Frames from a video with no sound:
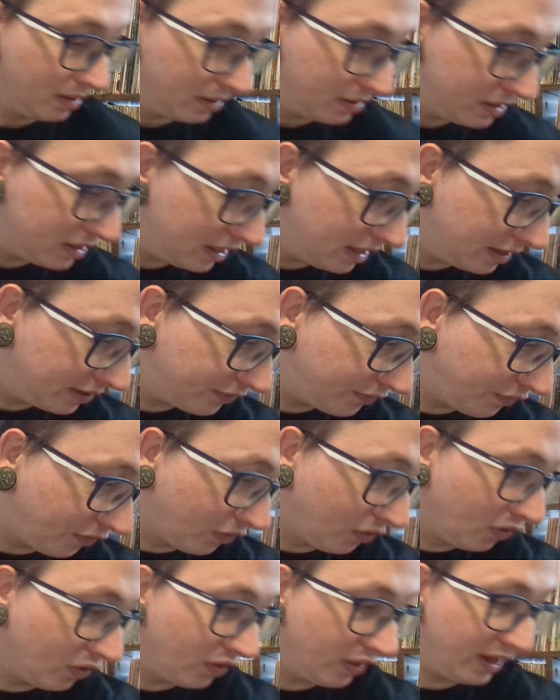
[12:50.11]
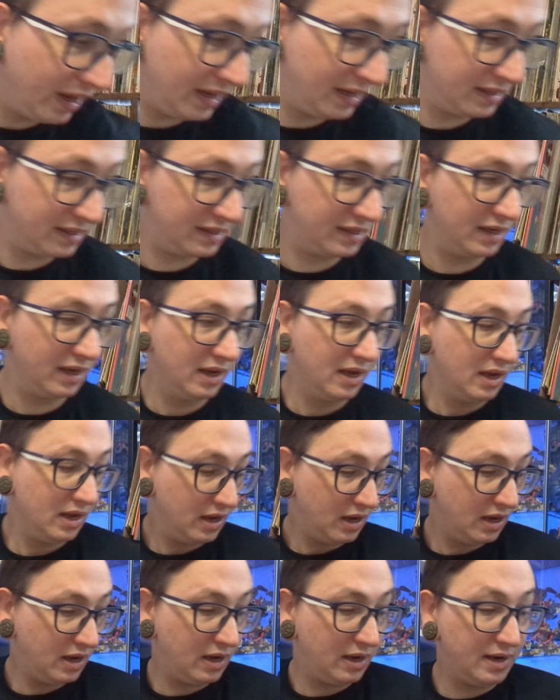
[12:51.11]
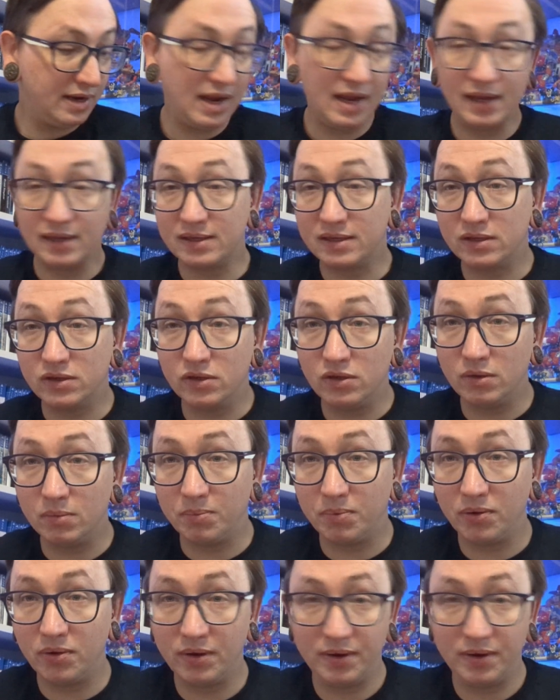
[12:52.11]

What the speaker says: Cheers for that. Next up,